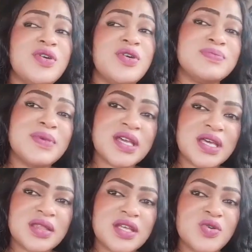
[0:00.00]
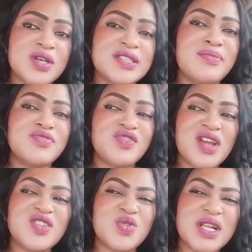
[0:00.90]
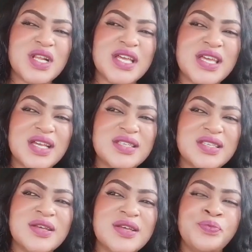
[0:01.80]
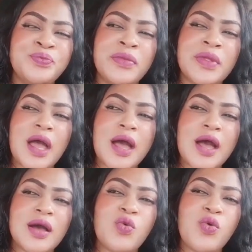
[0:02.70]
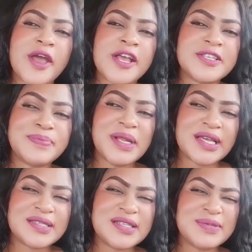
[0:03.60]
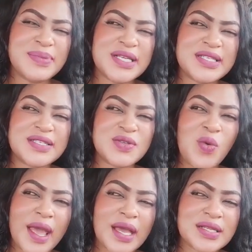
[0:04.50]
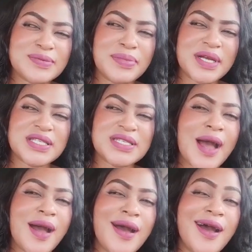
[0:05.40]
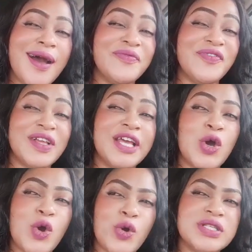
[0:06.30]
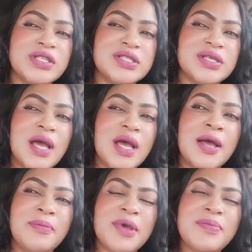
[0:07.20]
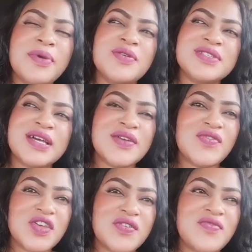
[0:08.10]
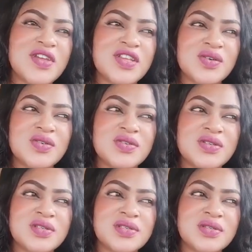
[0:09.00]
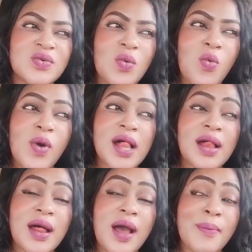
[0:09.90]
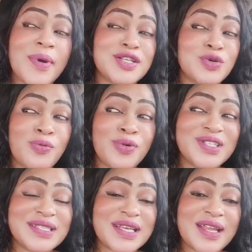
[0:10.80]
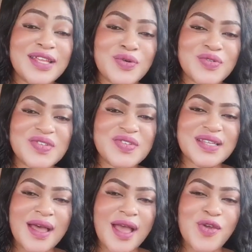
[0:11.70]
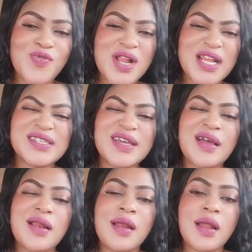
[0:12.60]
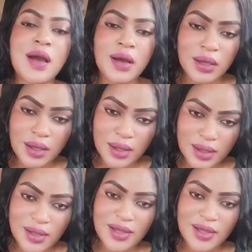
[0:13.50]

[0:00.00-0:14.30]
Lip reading: are always making the noise. I'm trying to really get a quiet place. This place is quiet, but I'm feeling hot. Maybe I'll start giving you videos while I'm at home on Sunday, because I really take long